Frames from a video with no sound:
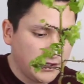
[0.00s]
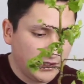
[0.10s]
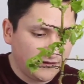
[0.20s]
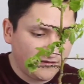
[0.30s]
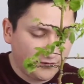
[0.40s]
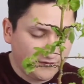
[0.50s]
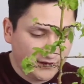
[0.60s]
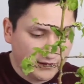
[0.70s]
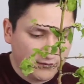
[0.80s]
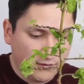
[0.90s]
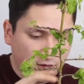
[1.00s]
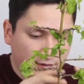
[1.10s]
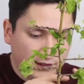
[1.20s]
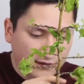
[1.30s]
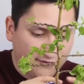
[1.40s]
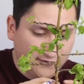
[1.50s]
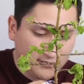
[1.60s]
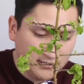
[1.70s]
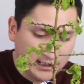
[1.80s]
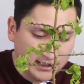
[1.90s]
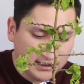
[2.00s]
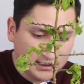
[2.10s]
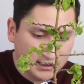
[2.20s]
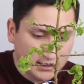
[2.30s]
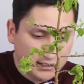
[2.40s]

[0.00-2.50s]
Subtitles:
at this particular moment, I feel like